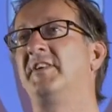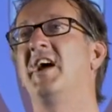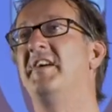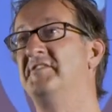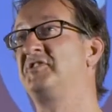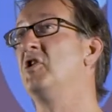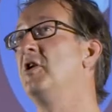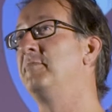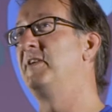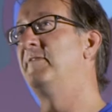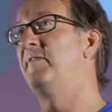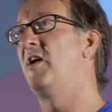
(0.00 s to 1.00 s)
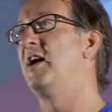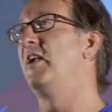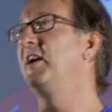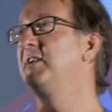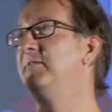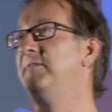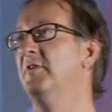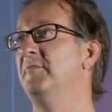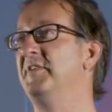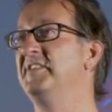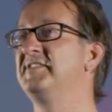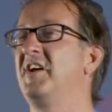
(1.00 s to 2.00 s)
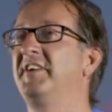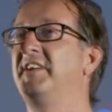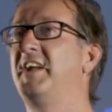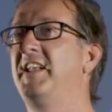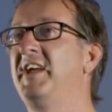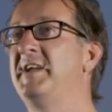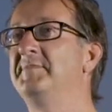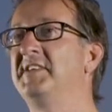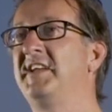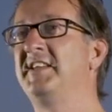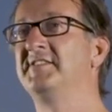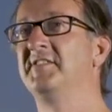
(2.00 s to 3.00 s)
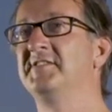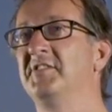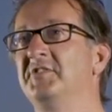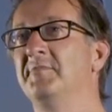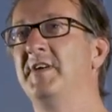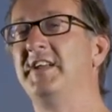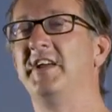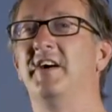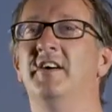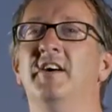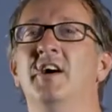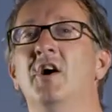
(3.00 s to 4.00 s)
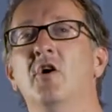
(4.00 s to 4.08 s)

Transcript: Okay, there's going to be a fight. I could film this. I could get heaps of hits on social media.